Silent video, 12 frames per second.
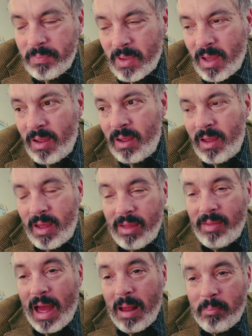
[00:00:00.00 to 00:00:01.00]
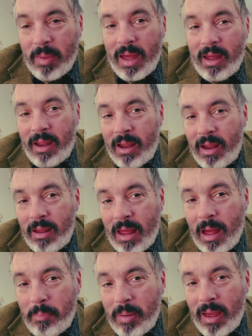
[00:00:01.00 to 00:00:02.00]
and that
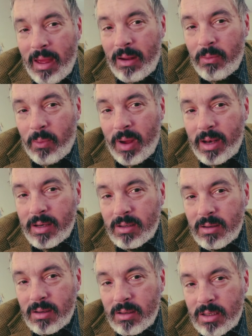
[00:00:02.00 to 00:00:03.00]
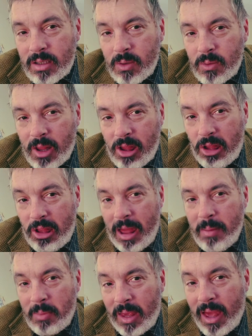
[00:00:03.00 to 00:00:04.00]
band went to do this
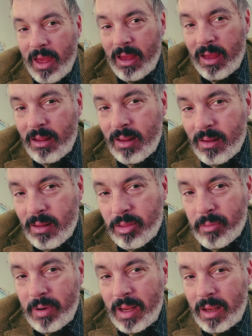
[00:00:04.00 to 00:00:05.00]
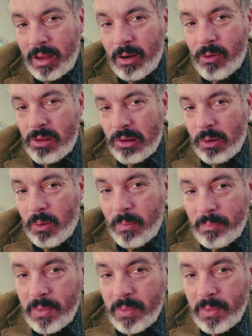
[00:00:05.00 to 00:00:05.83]
same gig 3 years ago,